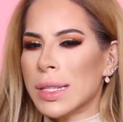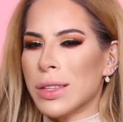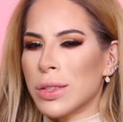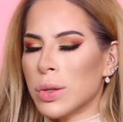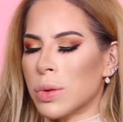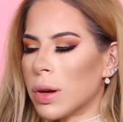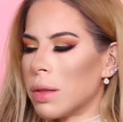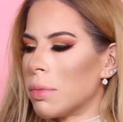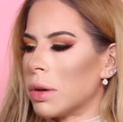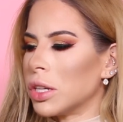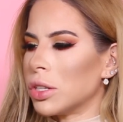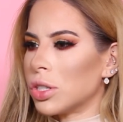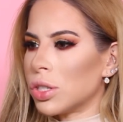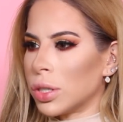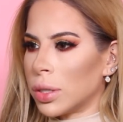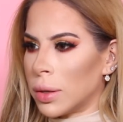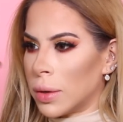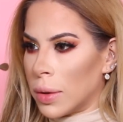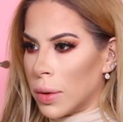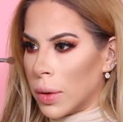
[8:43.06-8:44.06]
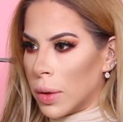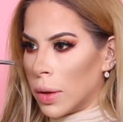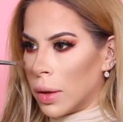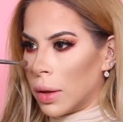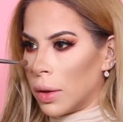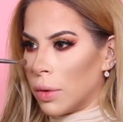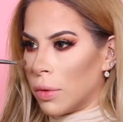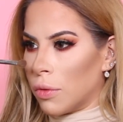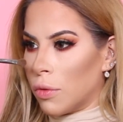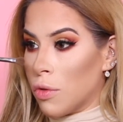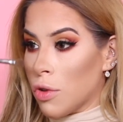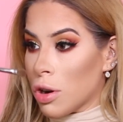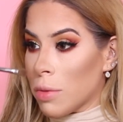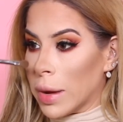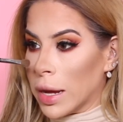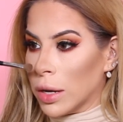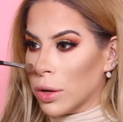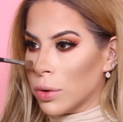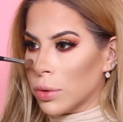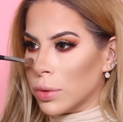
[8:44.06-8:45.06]
doing much for
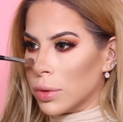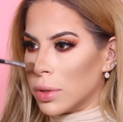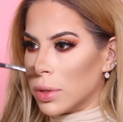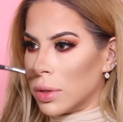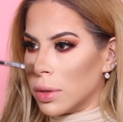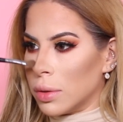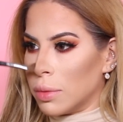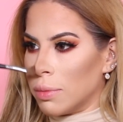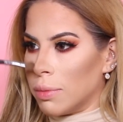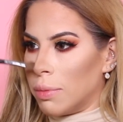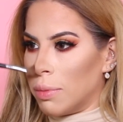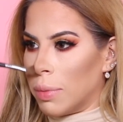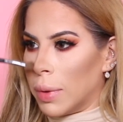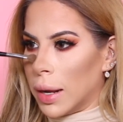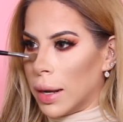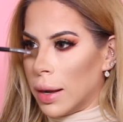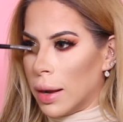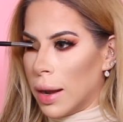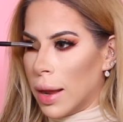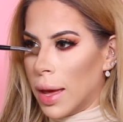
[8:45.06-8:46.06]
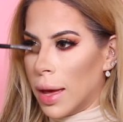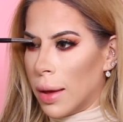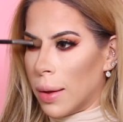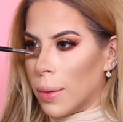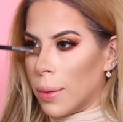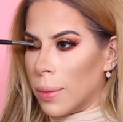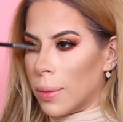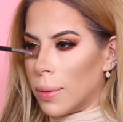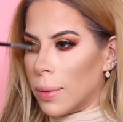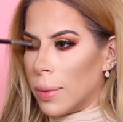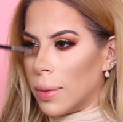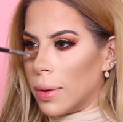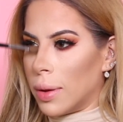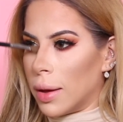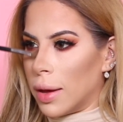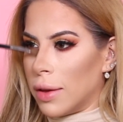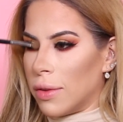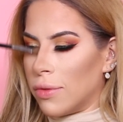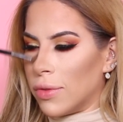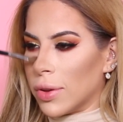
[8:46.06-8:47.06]
my nose. But now
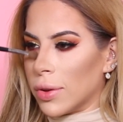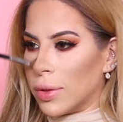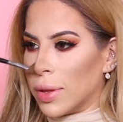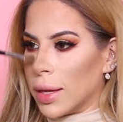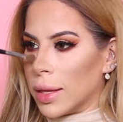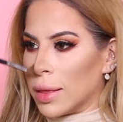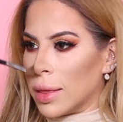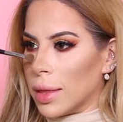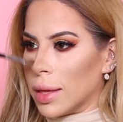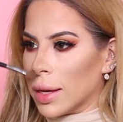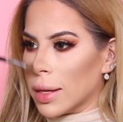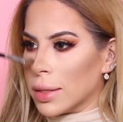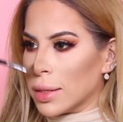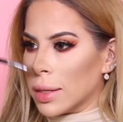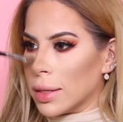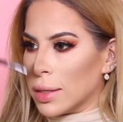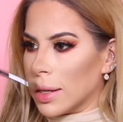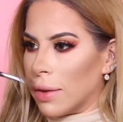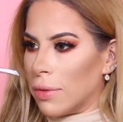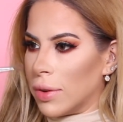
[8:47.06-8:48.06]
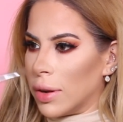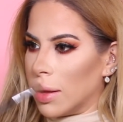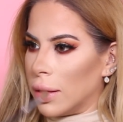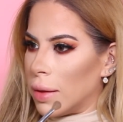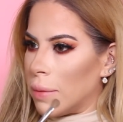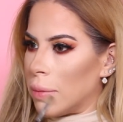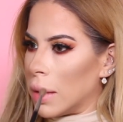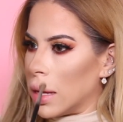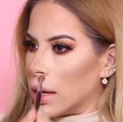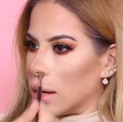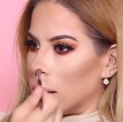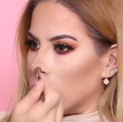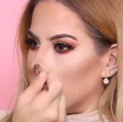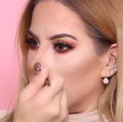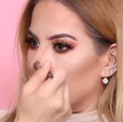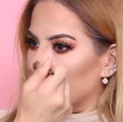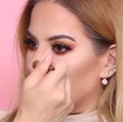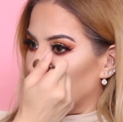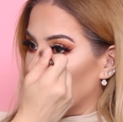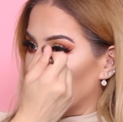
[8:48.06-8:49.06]
I feel like this is definitely
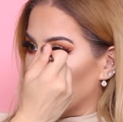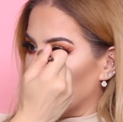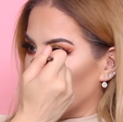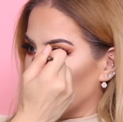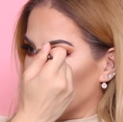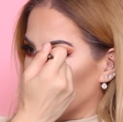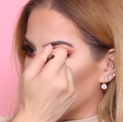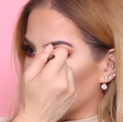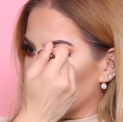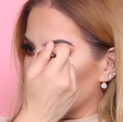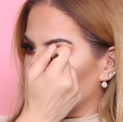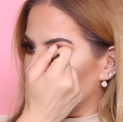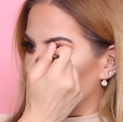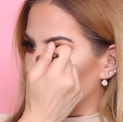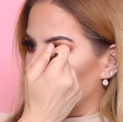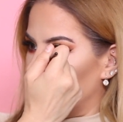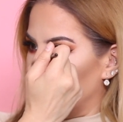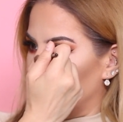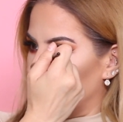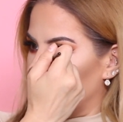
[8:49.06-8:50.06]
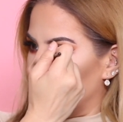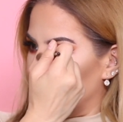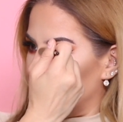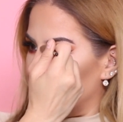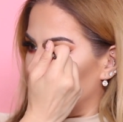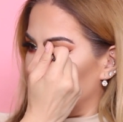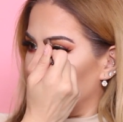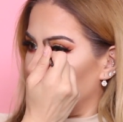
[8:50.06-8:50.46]
making it look smaller.